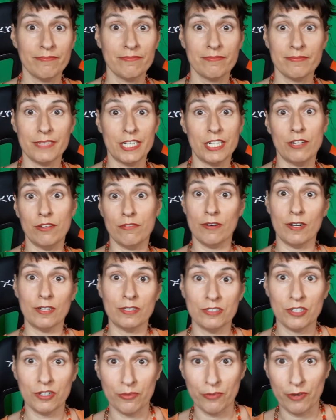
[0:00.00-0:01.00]

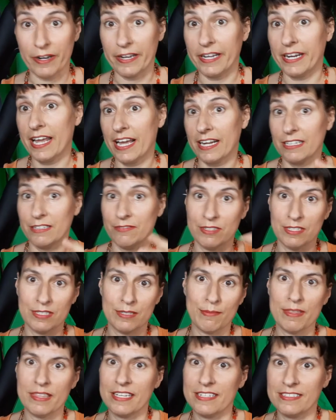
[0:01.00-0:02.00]
volunteer work and
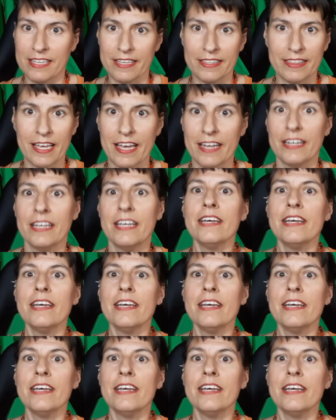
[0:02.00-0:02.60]
activism and things like that?